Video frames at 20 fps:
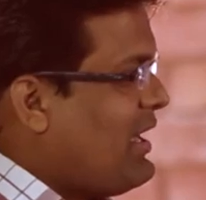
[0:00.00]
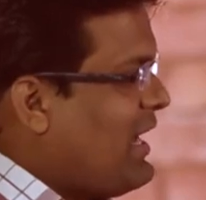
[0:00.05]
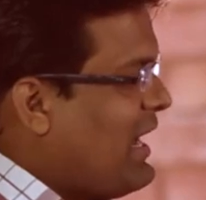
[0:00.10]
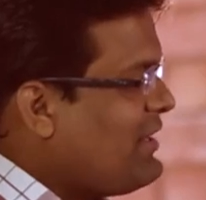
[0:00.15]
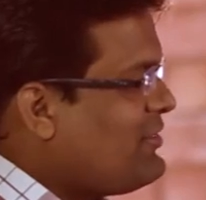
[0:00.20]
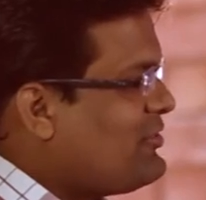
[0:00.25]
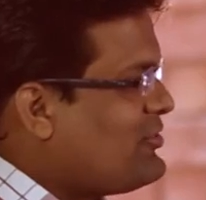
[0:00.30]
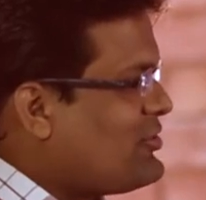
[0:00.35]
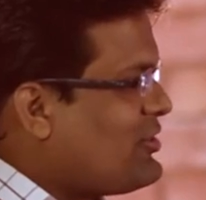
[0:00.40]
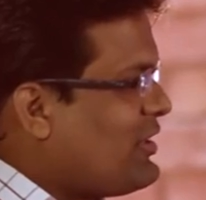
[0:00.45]

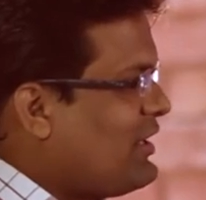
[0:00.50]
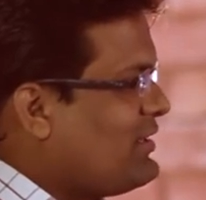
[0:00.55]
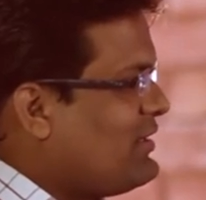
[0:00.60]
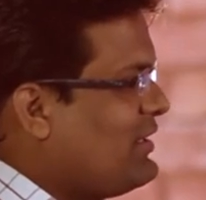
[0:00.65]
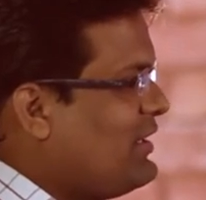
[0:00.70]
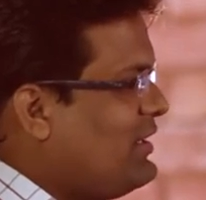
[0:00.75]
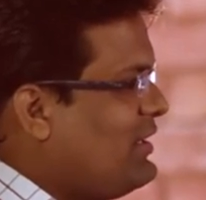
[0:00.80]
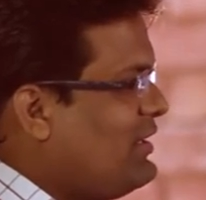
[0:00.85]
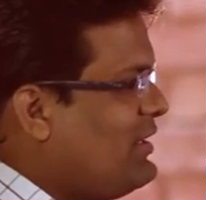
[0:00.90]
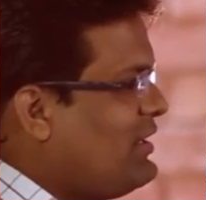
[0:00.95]
At
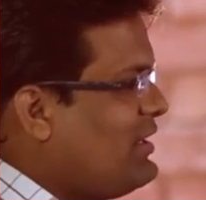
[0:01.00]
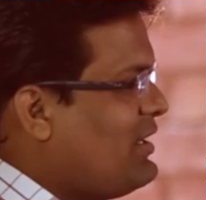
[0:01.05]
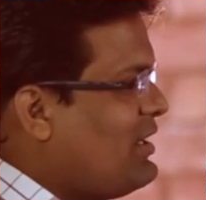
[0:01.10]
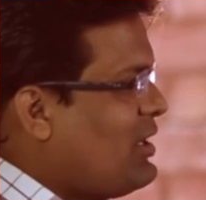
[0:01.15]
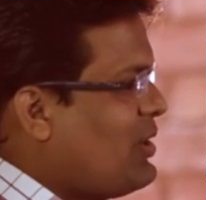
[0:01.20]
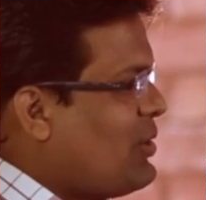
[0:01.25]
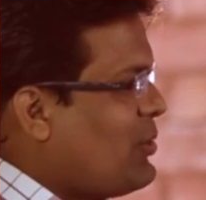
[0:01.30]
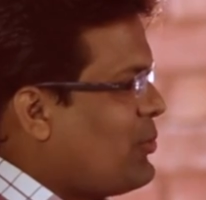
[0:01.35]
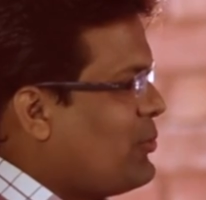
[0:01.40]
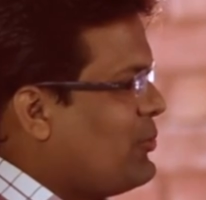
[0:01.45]
Sharda,
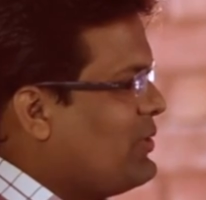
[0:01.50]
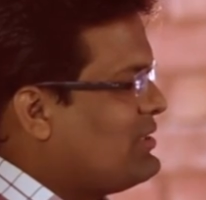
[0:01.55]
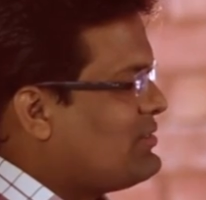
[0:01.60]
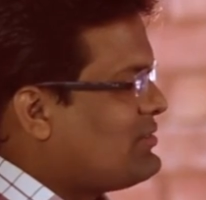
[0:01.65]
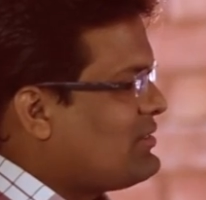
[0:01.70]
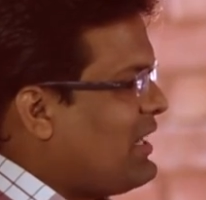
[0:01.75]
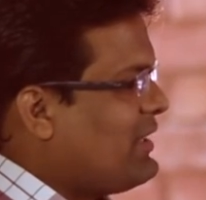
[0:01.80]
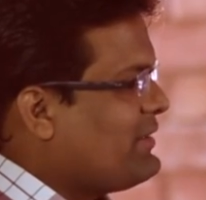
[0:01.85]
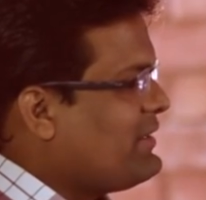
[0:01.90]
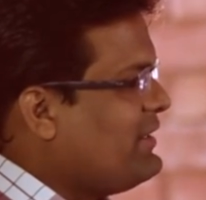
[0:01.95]
we
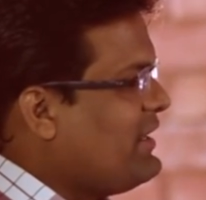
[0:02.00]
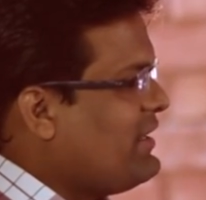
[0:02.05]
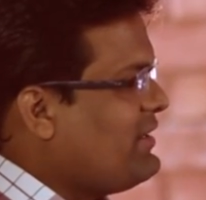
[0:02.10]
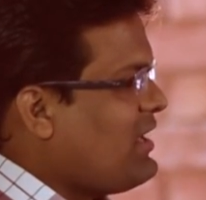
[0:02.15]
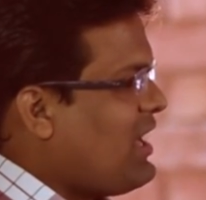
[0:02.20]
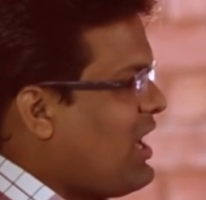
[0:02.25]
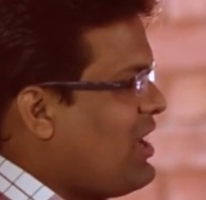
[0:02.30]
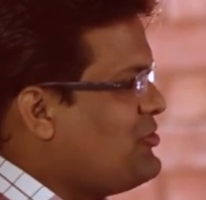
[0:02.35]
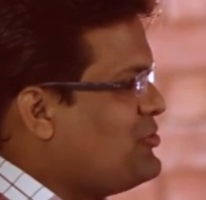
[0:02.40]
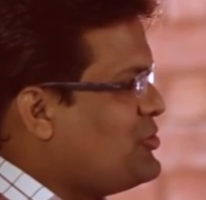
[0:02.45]
started
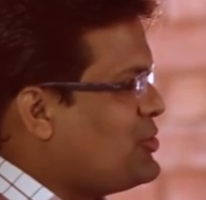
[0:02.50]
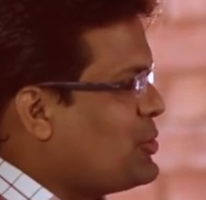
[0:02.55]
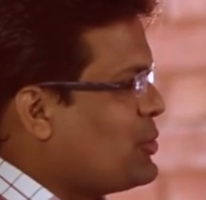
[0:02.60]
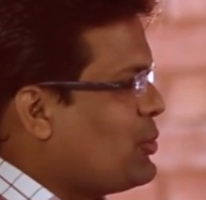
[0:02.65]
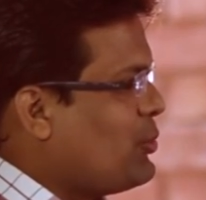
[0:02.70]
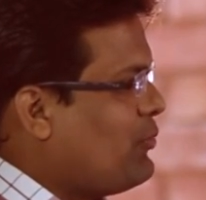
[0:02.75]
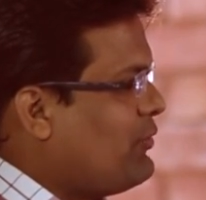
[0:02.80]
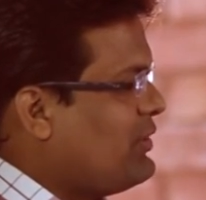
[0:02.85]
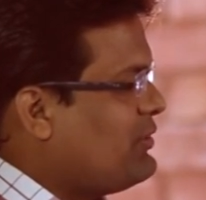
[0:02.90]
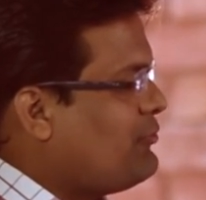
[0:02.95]
an
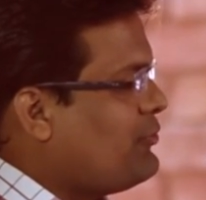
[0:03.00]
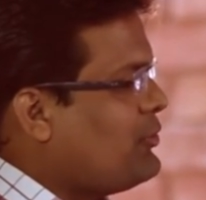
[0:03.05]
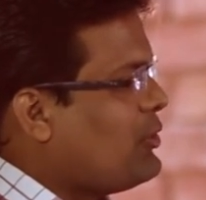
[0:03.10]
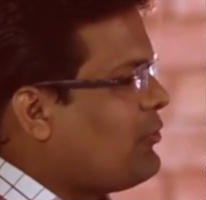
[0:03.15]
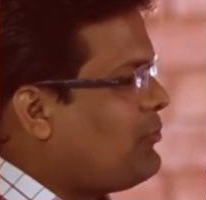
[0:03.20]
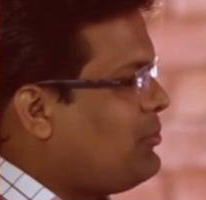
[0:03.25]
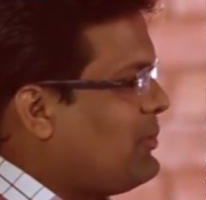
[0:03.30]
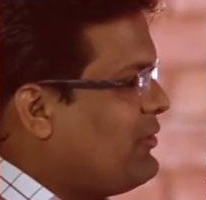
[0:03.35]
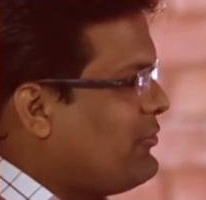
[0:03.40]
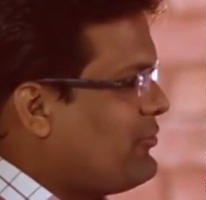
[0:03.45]
NGO with
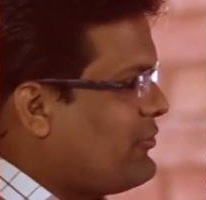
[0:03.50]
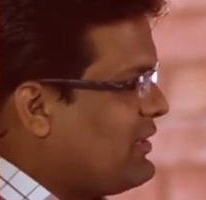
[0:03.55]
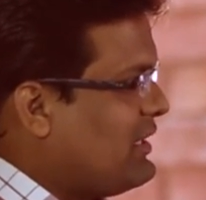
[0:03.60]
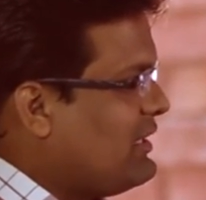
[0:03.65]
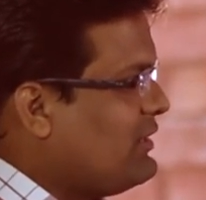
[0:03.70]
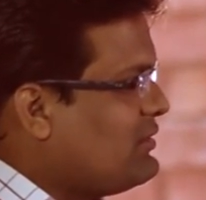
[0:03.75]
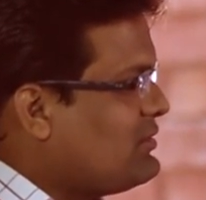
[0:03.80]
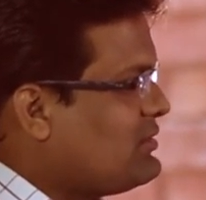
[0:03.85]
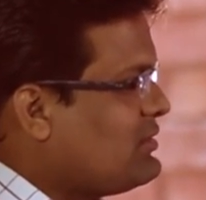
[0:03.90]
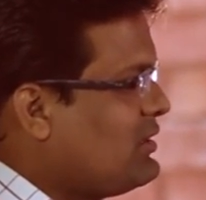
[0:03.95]
few of my
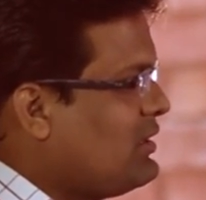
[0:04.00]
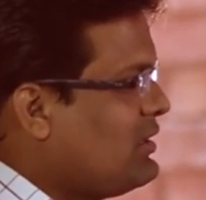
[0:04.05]
friends,